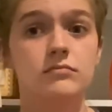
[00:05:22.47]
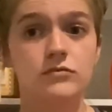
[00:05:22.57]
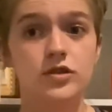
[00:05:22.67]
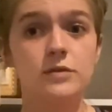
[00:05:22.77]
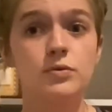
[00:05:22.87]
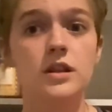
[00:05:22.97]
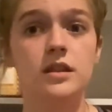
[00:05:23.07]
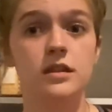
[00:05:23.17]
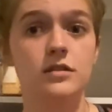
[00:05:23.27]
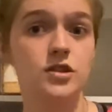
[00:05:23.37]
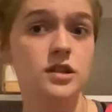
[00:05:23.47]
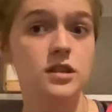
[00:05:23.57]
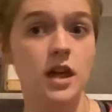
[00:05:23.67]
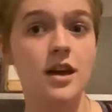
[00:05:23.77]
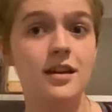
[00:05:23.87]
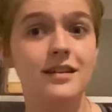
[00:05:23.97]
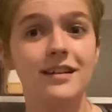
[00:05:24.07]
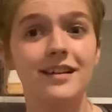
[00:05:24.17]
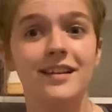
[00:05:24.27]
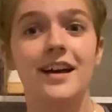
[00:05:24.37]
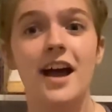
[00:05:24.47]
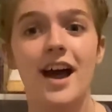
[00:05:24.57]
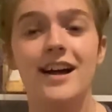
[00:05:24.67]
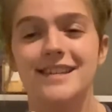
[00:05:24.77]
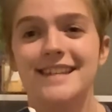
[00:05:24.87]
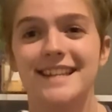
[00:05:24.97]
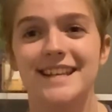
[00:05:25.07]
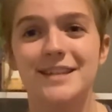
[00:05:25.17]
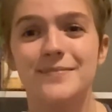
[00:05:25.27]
thick, I say the least.